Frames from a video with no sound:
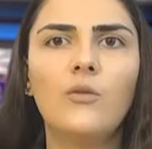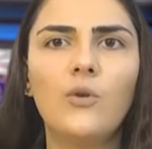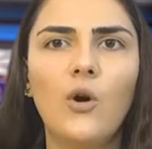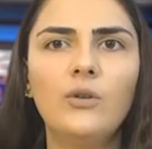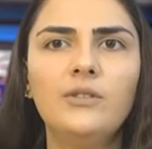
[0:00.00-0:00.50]

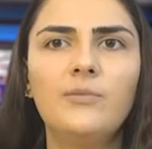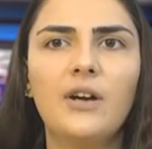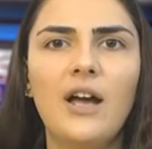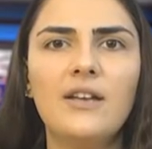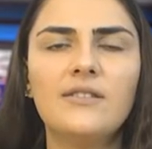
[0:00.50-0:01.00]
wrote
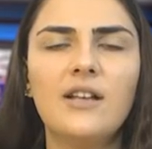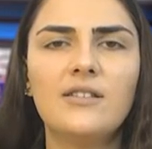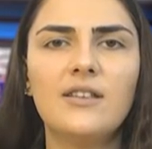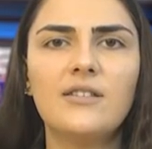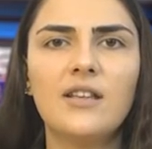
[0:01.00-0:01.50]
priest
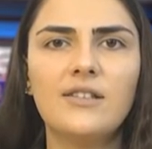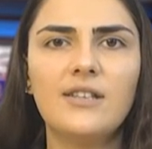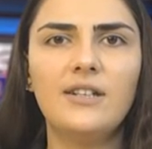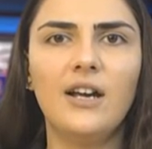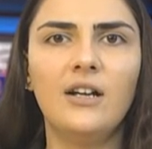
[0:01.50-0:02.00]
Narcisse
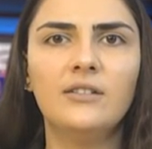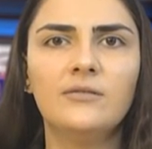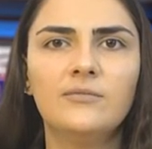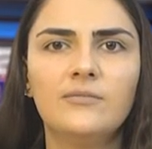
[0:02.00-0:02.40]
Asaryan.